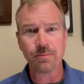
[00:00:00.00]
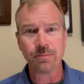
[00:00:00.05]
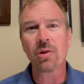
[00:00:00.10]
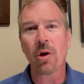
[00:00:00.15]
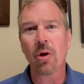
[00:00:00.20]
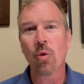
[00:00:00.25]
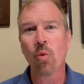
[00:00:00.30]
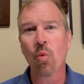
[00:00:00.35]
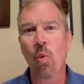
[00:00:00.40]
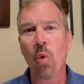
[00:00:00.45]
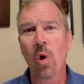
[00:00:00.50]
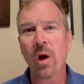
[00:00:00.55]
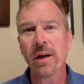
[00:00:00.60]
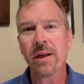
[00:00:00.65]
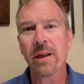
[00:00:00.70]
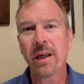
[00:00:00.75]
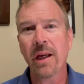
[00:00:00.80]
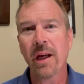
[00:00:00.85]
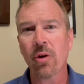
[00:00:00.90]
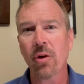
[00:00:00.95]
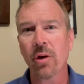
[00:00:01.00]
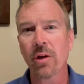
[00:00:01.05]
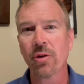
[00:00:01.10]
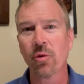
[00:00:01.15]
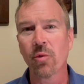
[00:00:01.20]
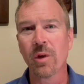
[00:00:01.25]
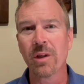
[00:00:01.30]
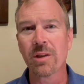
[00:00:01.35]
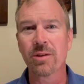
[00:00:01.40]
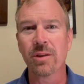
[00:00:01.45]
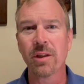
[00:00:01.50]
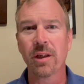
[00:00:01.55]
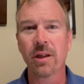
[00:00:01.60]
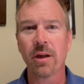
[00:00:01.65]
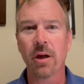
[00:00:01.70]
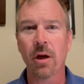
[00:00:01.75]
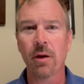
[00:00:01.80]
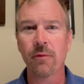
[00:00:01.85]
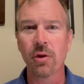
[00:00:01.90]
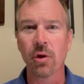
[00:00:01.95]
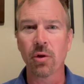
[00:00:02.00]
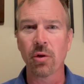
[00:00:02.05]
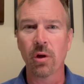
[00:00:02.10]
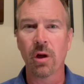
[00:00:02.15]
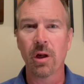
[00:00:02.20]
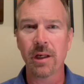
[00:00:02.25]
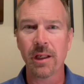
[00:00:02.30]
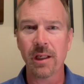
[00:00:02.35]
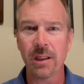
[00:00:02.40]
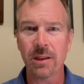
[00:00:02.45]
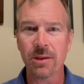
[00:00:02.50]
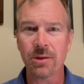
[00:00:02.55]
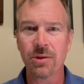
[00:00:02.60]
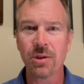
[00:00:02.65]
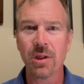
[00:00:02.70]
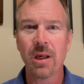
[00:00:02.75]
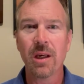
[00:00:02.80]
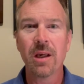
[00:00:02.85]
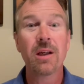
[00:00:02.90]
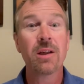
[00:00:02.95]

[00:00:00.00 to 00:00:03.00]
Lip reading: Are one characteristic of your audience.